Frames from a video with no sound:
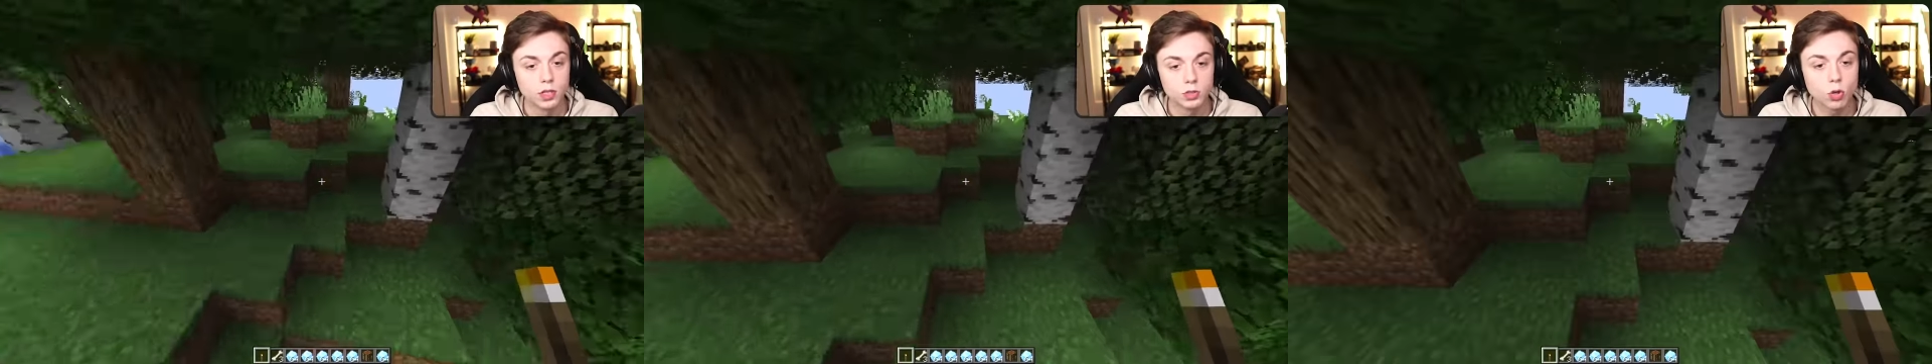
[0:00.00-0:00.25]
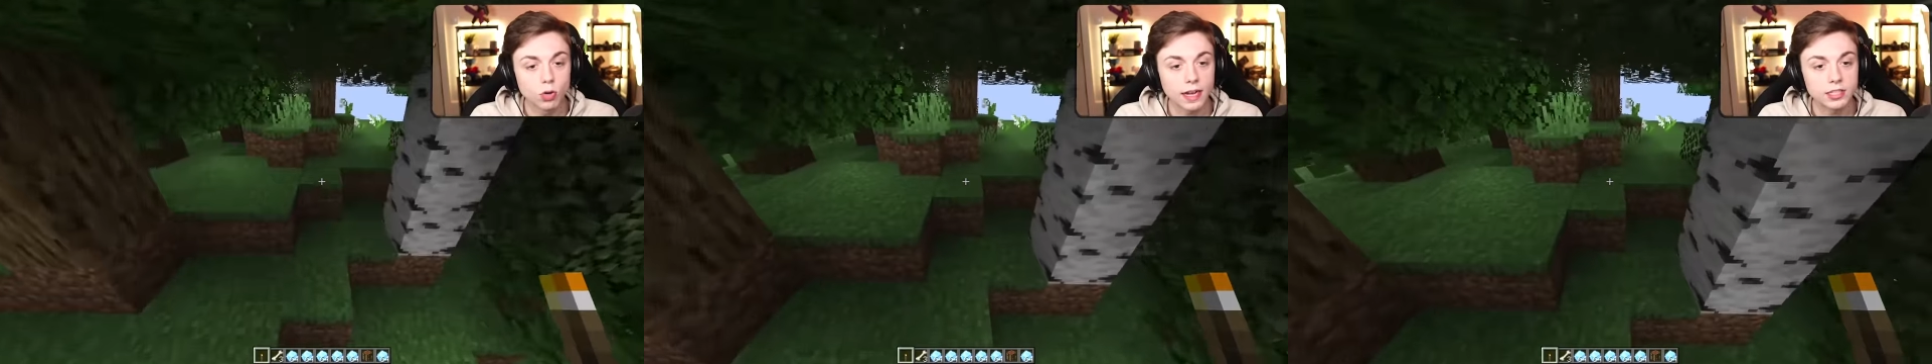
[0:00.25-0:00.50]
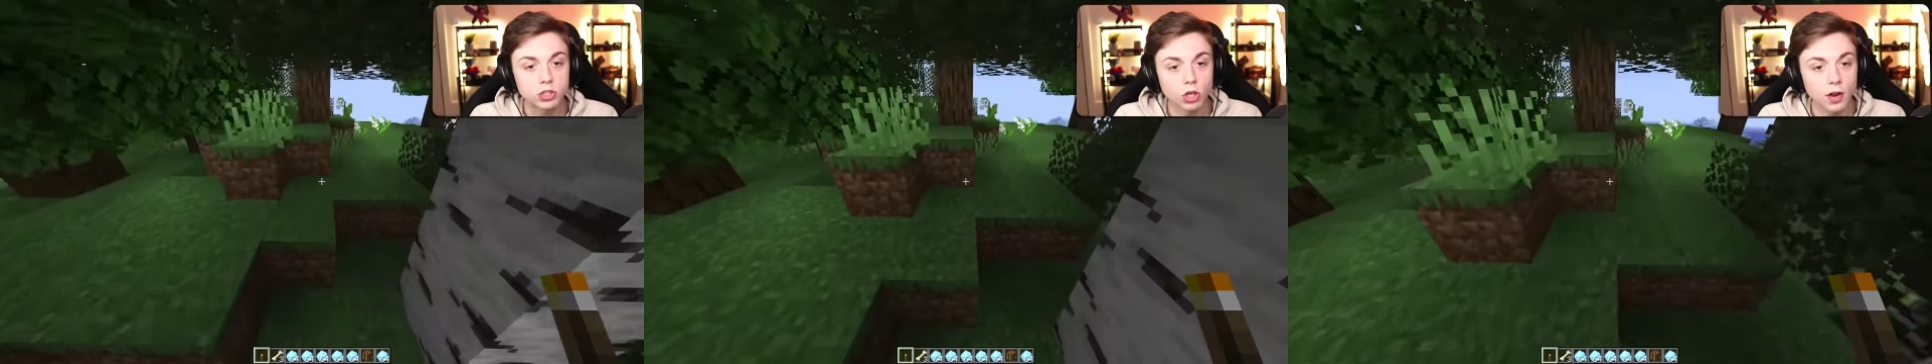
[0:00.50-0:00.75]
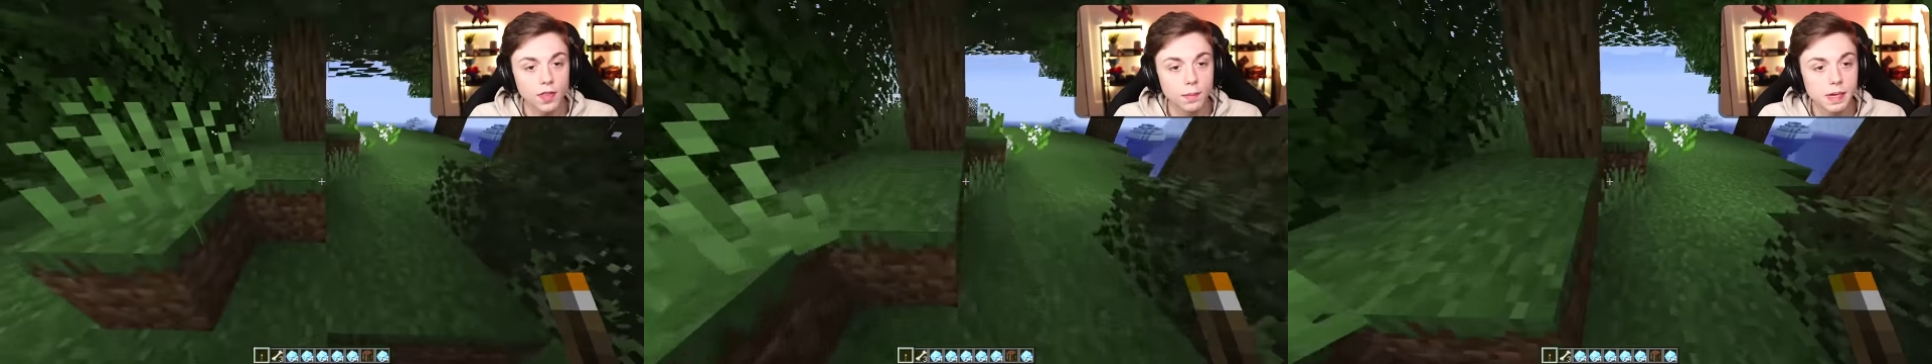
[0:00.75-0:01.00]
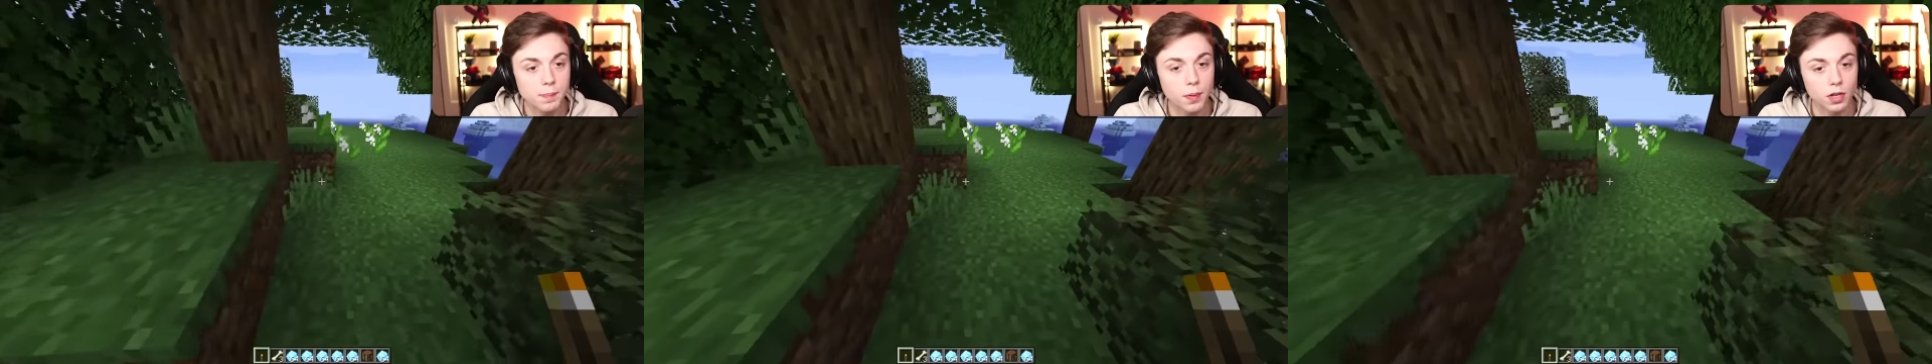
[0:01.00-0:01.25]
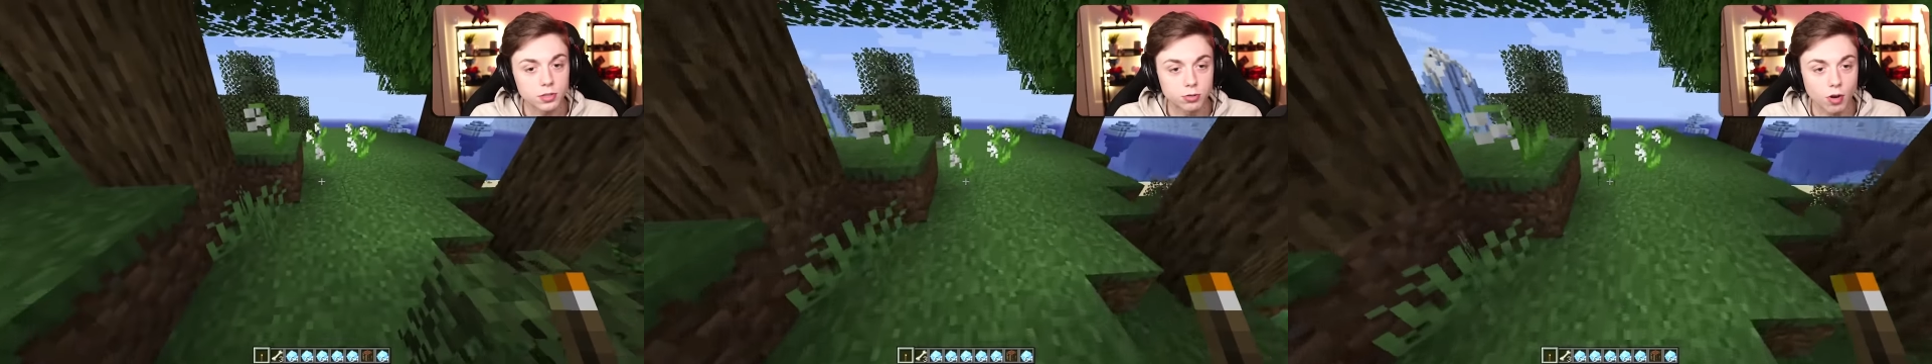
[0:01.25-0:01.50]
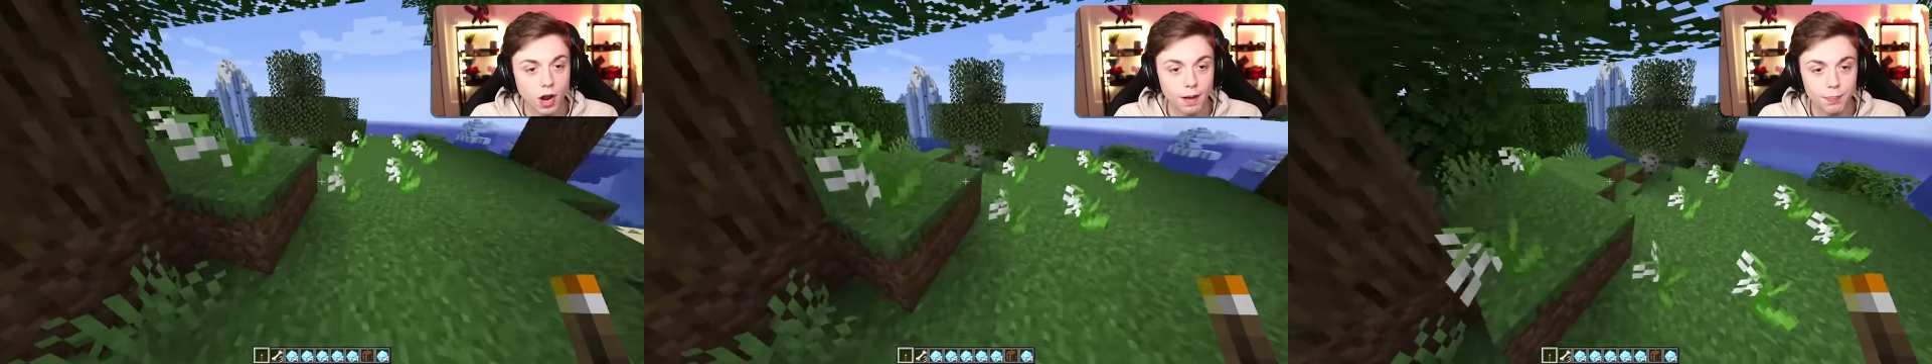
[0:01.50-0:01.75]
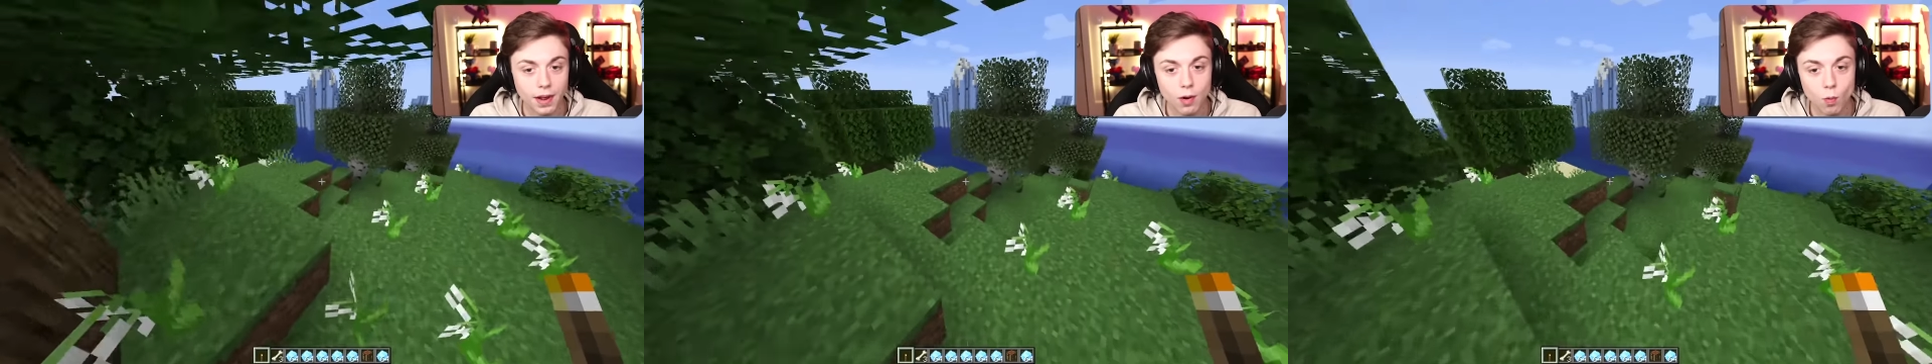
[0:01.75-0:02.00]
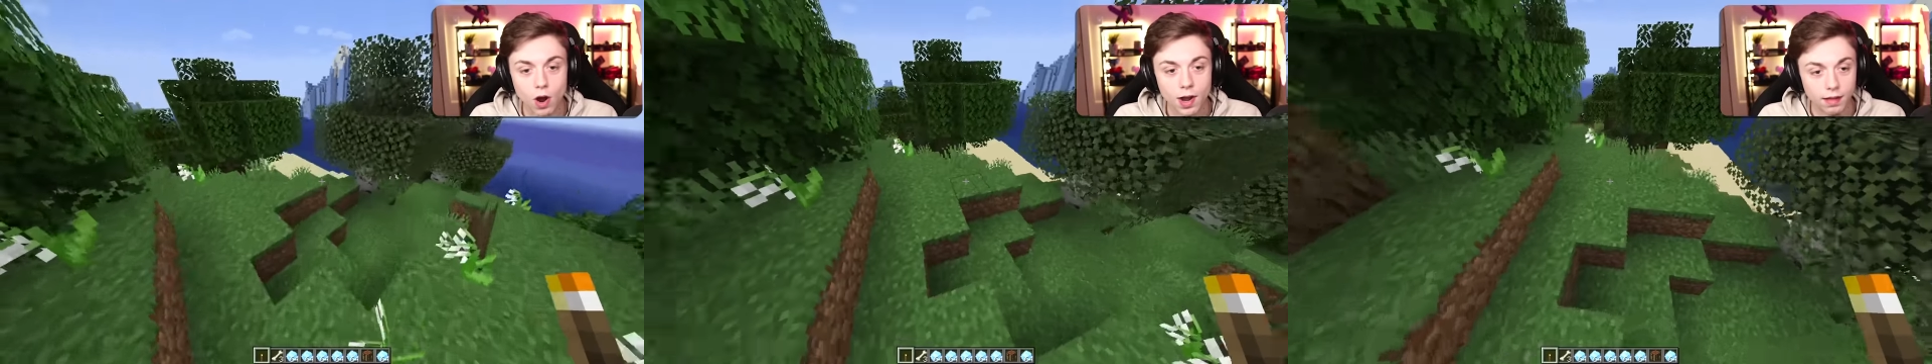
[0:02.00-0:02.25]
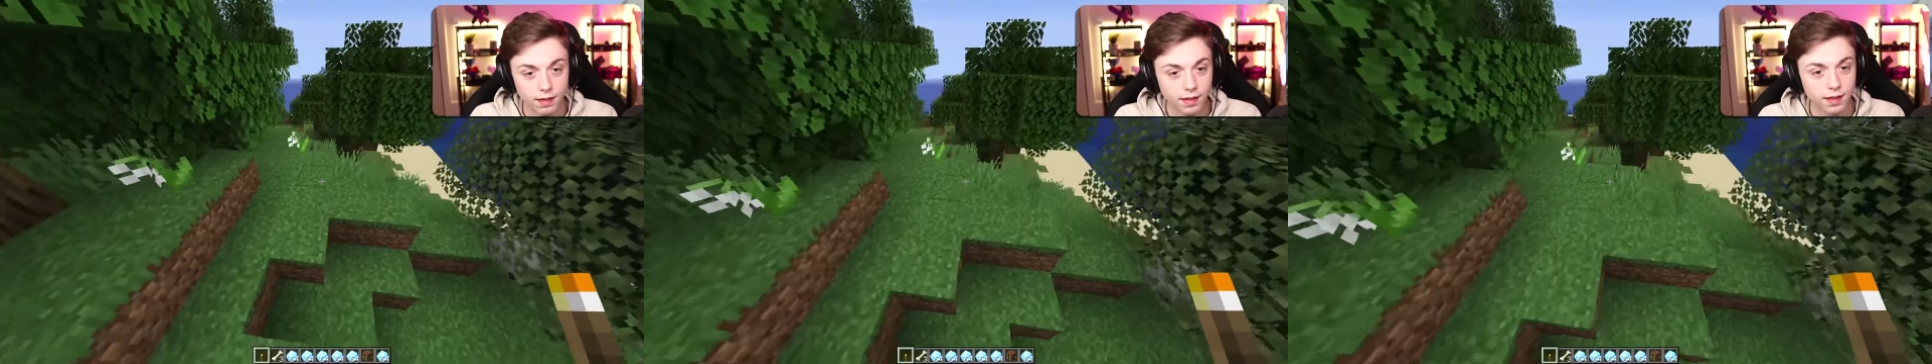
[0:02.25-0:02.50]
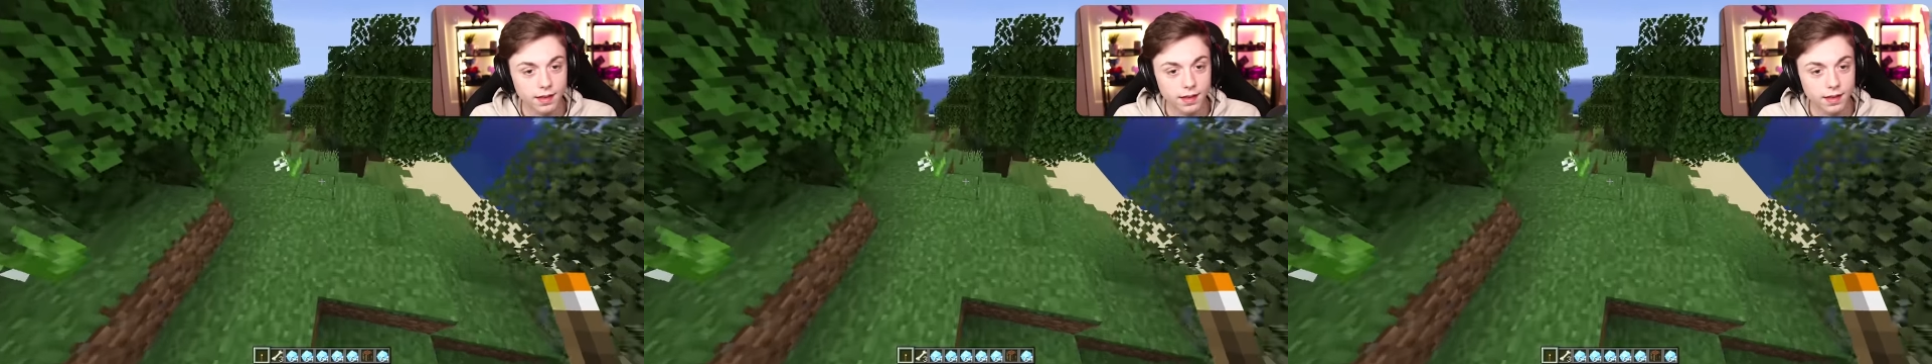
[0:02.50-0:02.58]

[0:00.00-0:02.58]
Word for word: Dude, I saw the meatball drop. I want it.